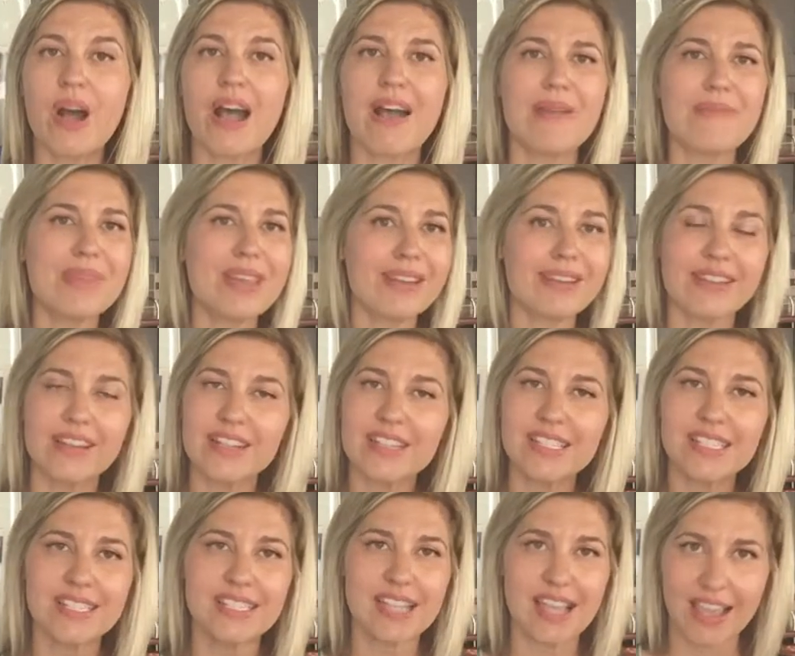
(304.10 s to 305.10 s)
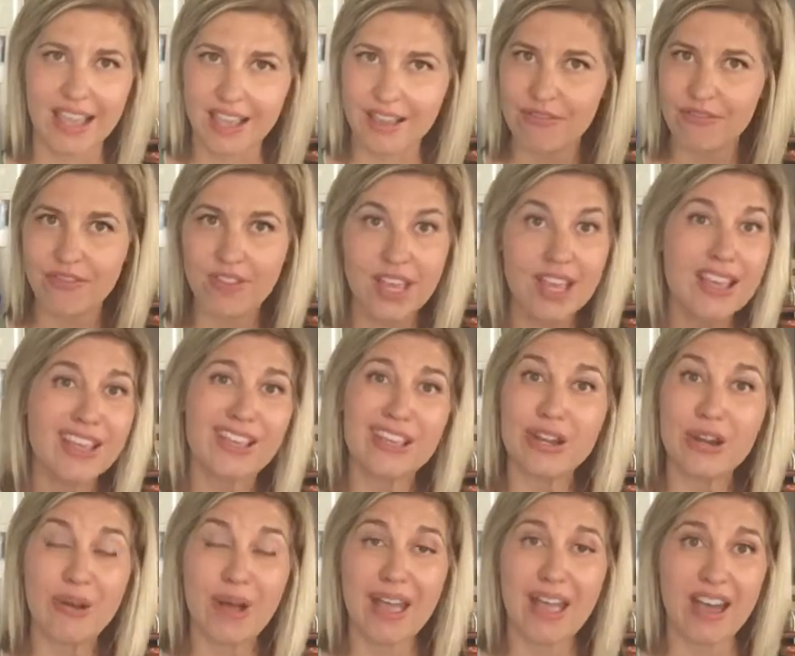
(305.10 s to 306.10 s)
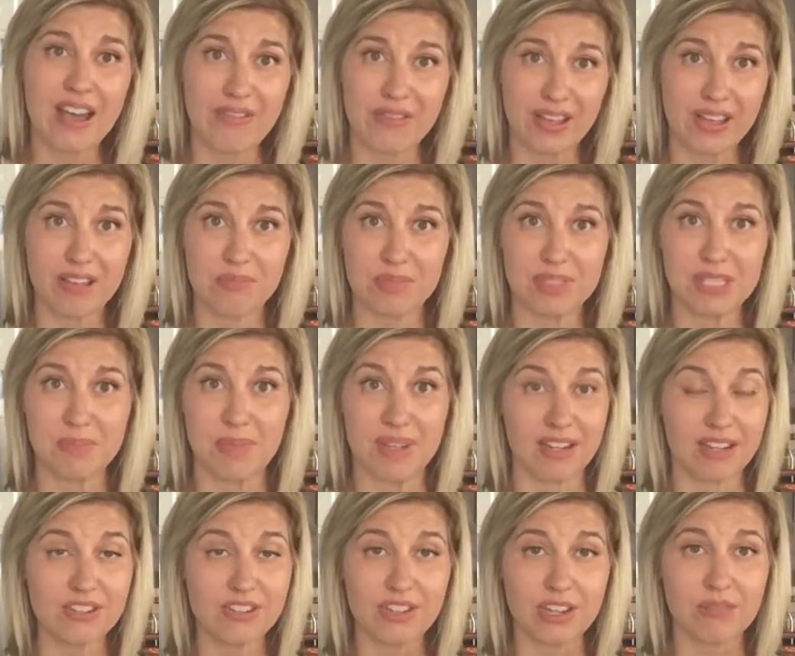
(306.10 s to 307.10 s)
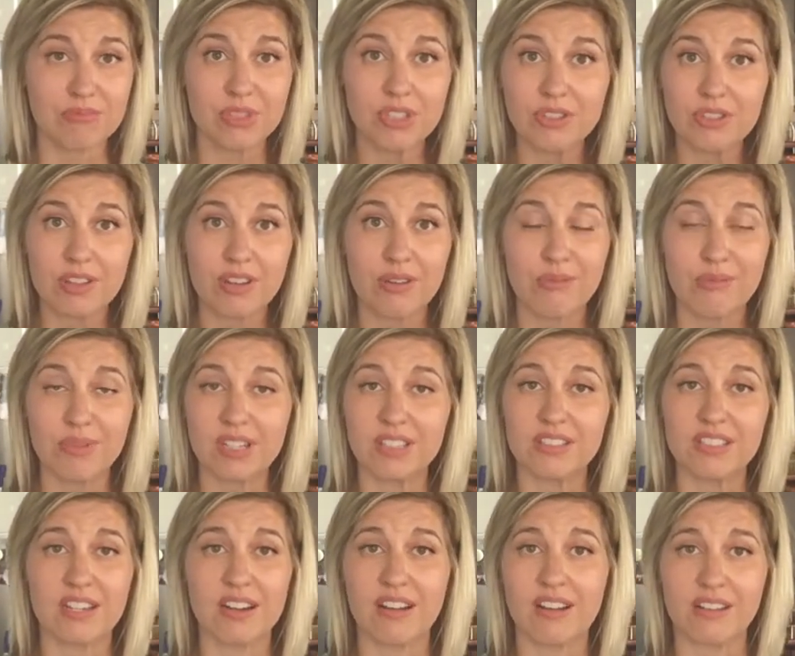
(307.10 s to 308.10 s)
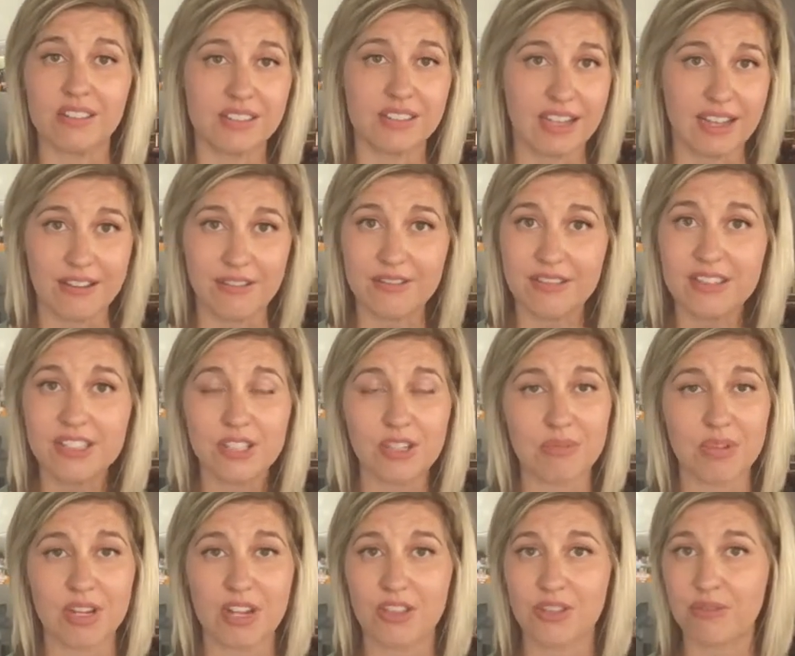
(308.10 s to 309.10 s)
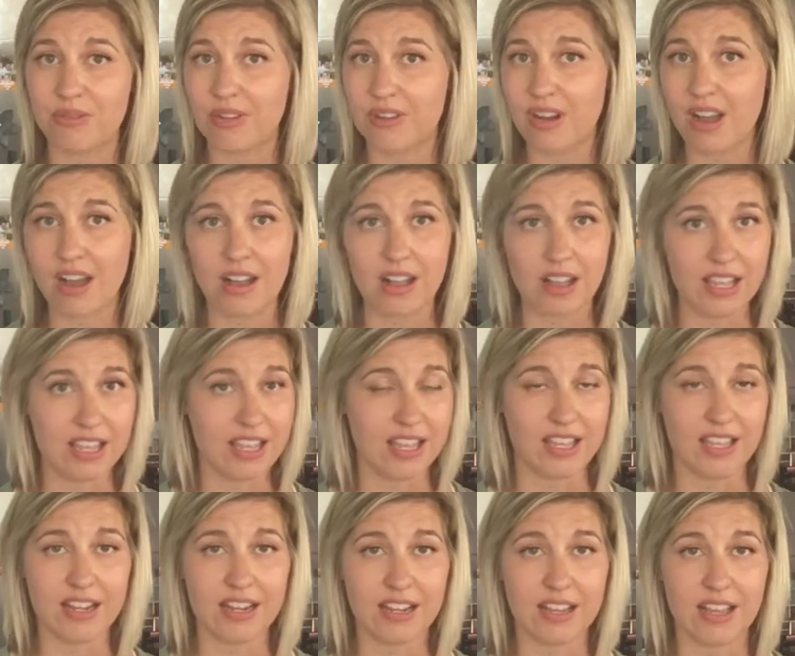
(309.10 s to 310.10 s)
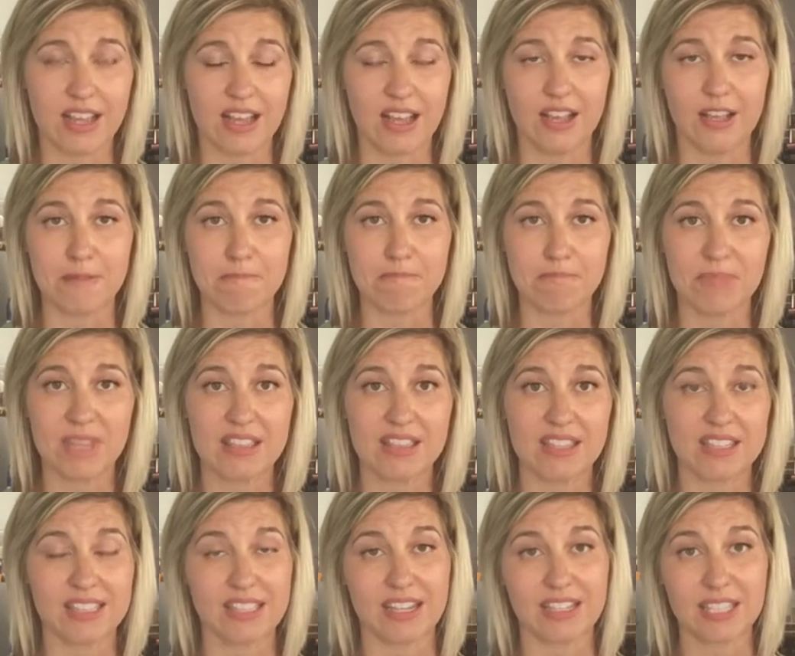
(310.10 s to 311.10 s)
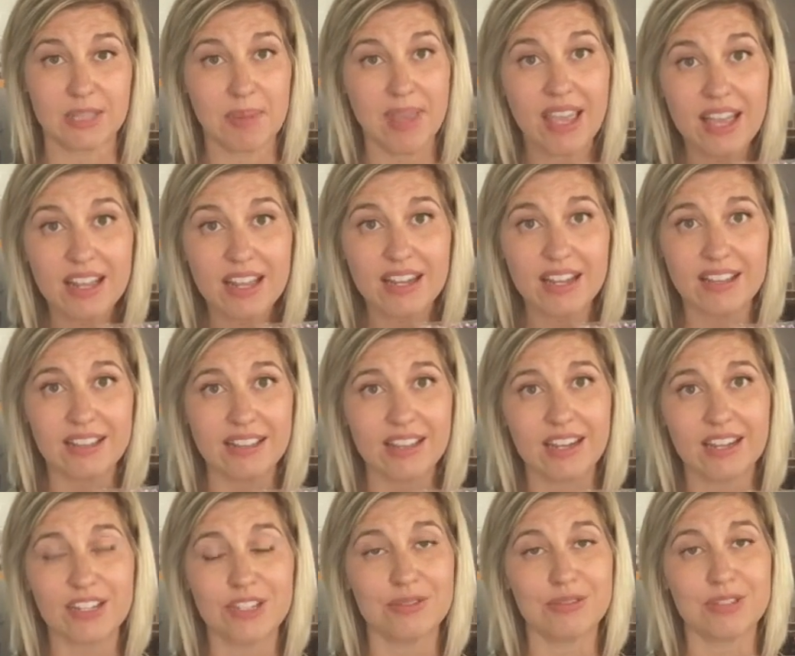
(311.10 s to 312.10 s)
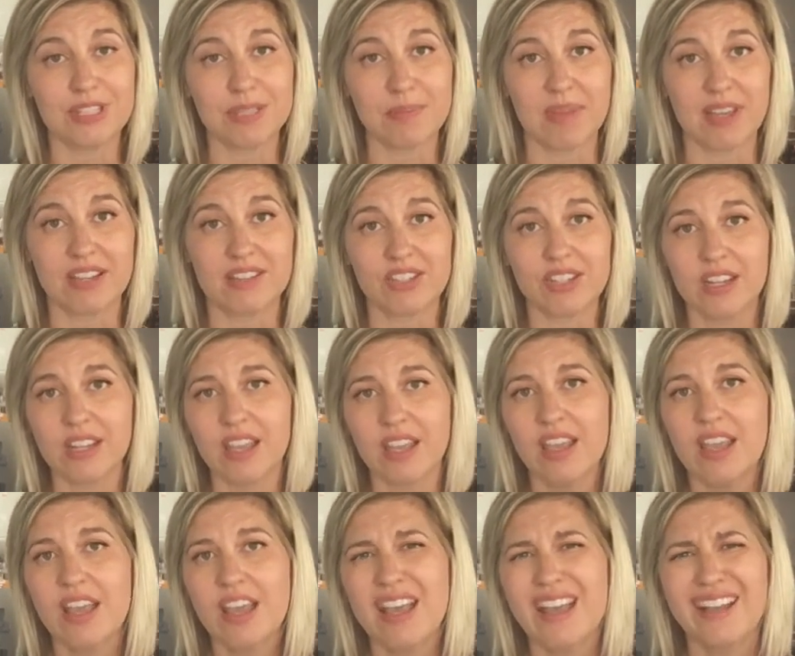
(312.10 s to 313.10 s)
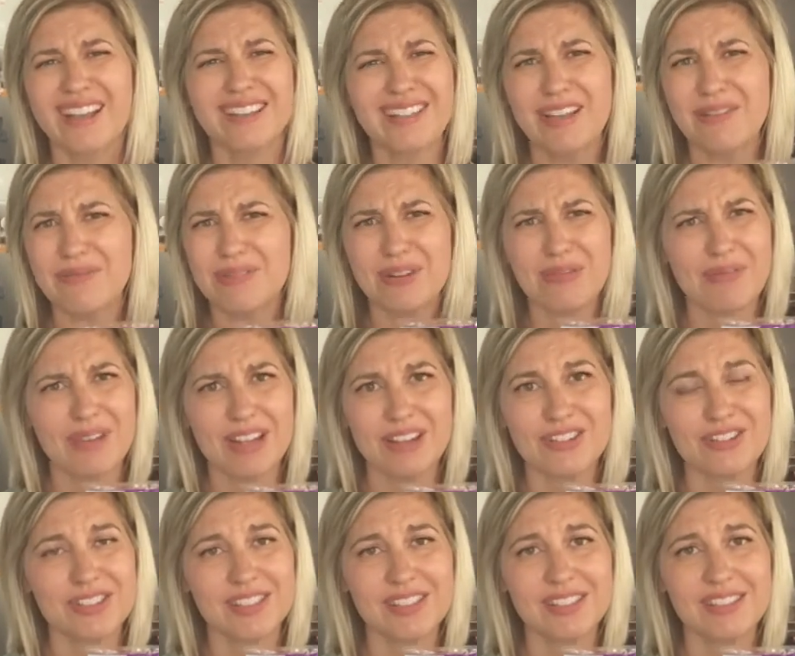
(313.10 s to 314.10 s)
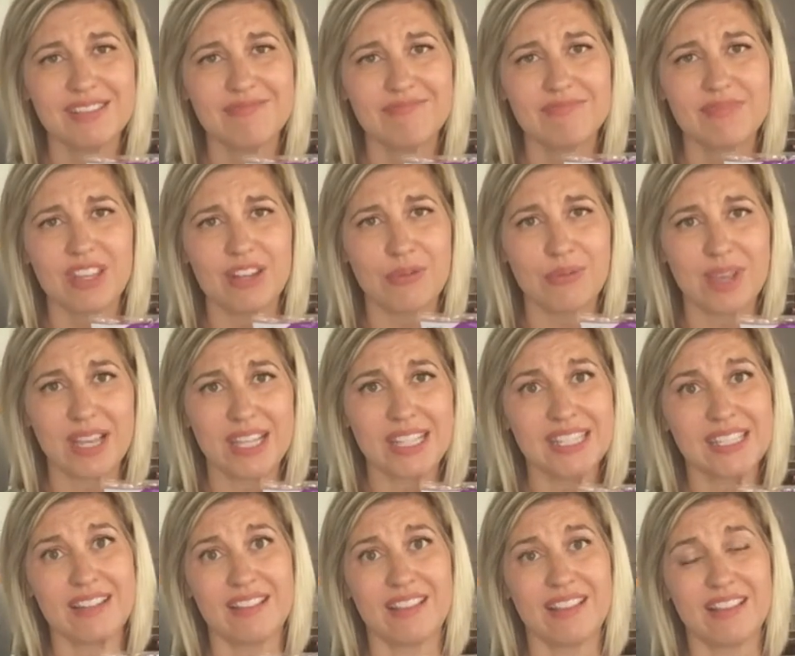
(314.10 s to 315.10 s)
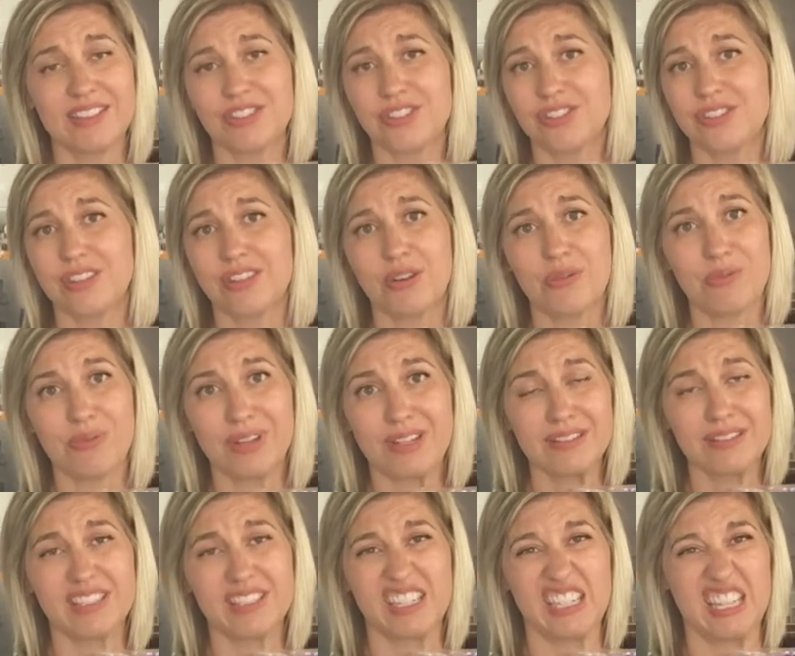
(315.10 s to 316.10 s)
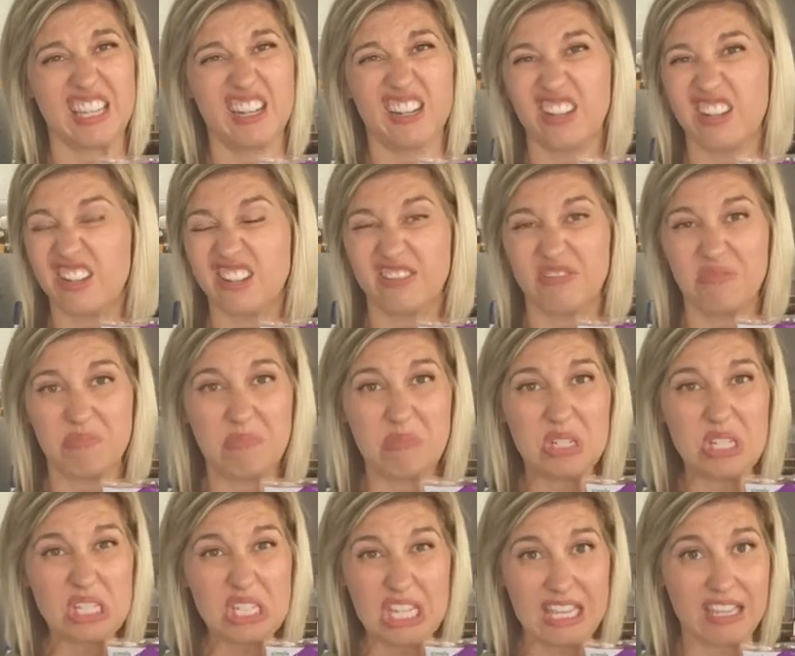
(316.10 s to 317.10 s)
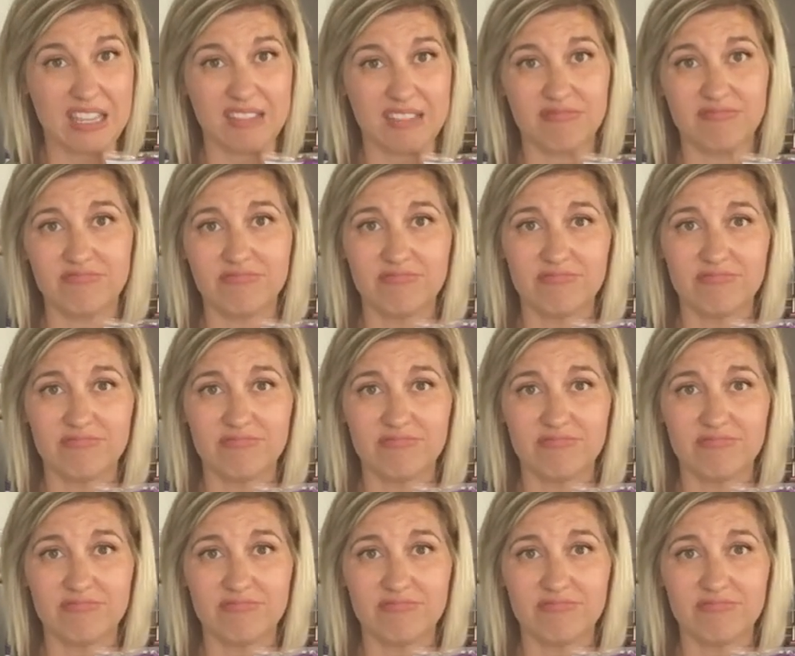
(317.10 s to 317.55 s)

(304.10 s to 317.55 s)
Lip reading: I'm not gonna save, you know, a half a cup of spinach. I'm just gonna wilt it all down. So I'm gonna throw it all in the saucepan and let it do its magic, because I wouldn't wanna just, you know, waste, and then it's just gonna wilt and get all mushy and